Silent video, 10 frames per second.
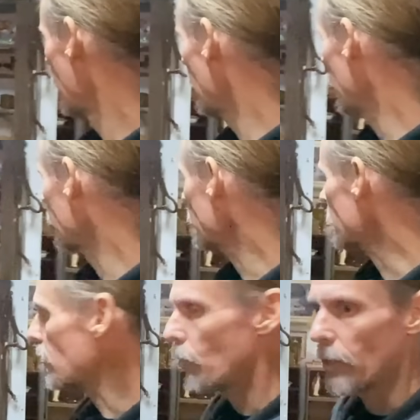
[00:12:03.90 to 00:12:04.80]
Uh, let's
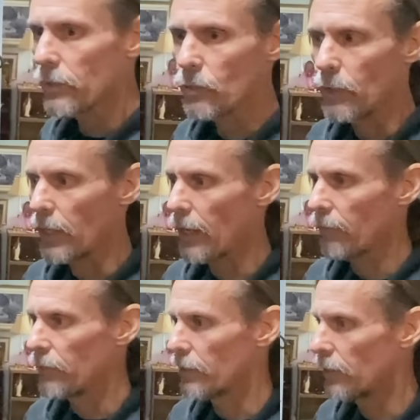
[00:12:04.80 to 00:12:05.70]
see what else we
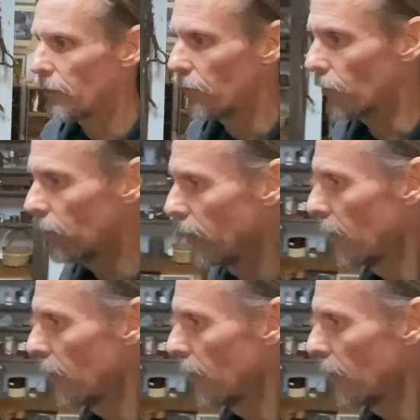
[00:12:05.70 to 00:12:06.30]
have in here.